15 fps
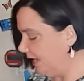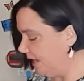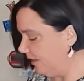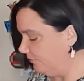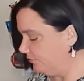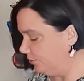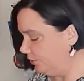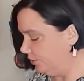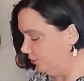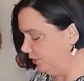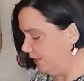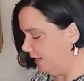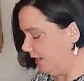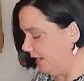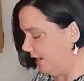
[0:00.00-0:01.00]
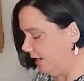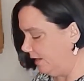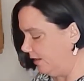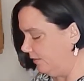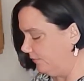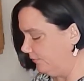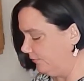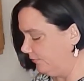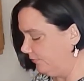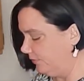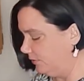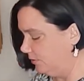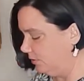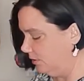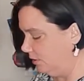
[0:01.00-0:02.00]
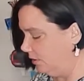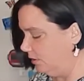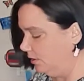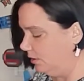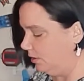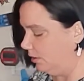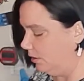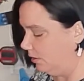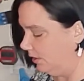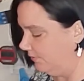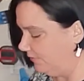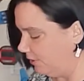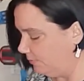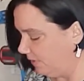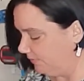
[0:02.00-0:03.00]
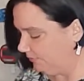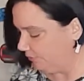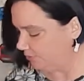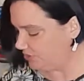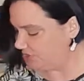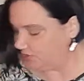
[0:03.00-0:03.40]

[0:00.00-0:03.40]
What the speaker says: after, you're gonna have, oh, I found my first